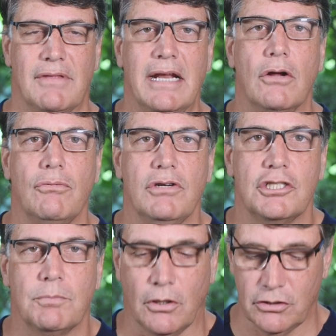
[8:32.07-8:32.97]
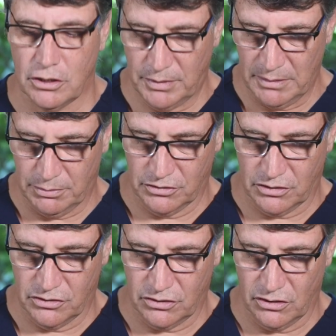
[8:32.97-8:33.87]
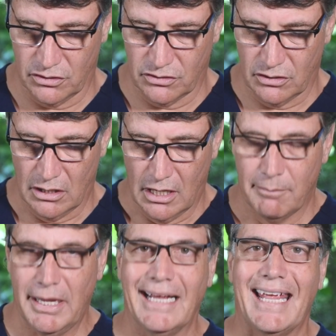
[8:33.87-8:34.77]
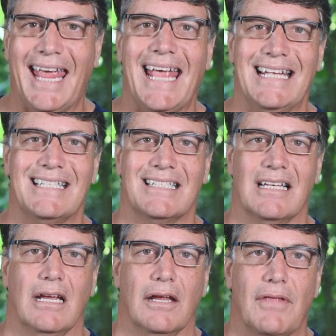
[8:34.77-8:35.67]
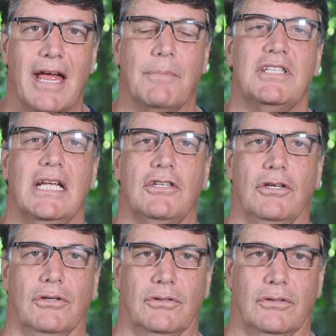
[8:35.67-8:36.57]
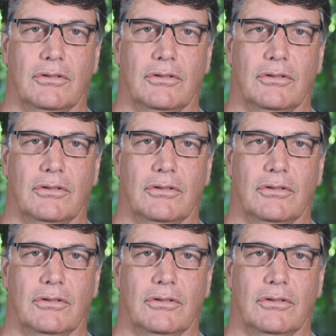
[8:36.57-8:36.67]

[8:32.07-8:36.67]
They don't respond to people's concerns in case they upset you.